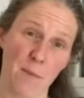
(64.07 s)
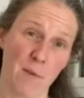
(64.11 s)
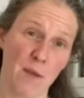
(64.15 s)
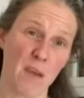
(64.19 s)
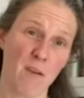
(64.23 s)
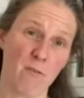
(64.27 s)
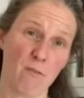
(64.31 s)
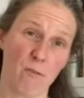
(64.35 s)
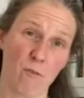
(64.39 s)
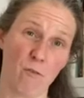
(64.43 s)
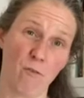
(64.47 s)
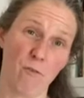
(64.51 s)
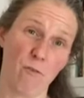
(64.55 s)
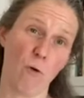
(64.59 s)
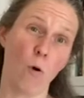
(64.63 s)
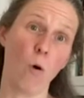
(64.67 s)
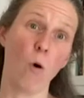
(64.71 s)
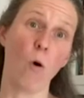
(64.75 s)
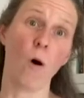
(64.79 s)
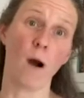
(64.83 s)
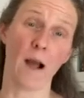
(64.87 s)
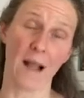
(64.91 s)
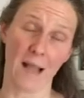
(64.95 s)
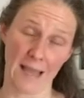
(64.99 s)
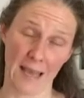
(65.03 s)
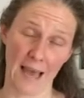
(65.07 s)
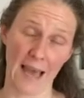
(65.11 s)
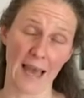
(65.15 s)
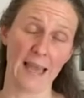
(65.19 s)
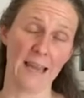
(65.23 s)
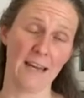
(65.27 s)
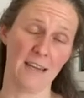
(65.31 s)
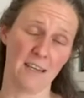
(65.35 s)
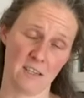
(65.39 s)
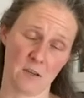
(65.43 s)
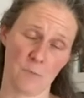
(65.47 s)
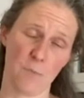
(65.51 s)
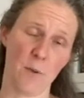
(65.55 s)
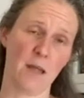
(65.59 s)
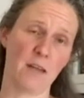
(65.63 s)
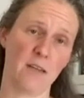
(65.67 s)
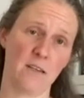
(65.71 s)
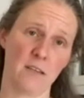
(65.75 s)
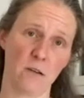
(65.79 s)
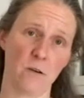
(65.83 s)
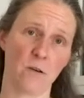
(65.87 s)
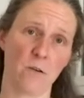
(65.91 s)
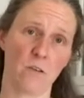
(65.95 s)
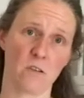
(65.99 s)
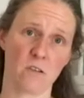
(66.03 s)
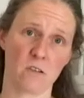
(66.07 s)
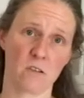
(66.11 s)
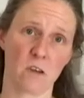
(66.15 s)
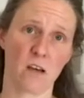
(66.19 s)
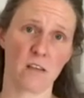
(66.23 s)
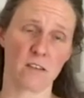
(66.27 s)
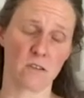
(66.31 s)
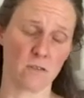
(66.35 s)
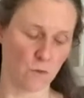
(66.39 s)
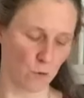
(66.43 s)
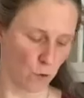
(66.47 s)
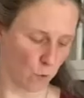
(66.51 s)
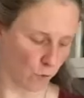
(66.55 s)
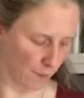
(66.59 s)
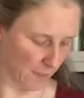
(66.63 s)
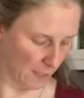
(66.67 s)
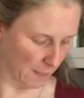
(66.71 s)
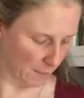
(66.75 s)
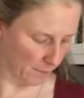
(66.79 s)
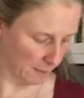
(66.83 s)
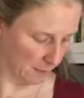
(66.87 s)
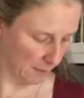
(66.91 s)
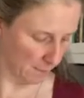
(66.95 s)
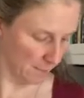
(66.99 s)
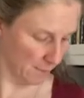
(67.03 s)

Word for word: even four, again, depending on the size of your baby.